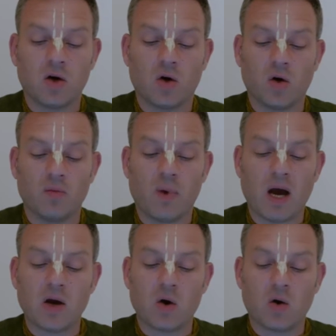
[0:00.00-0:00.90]
On
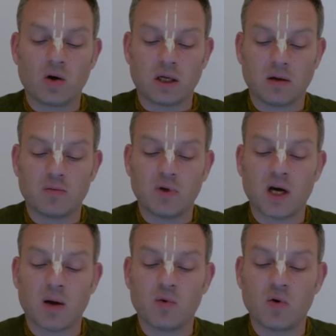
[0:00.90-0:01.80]
my order,
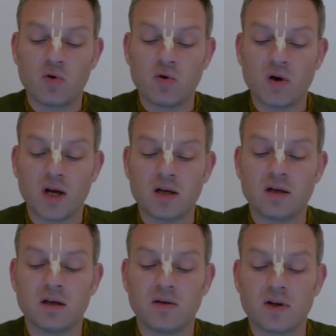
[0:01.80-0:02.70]
become Guru and
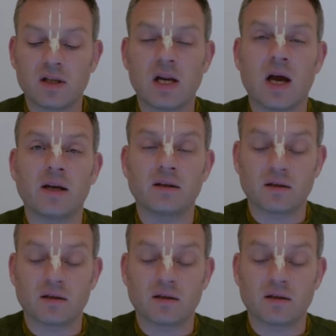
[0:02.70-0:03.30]
deliver the land.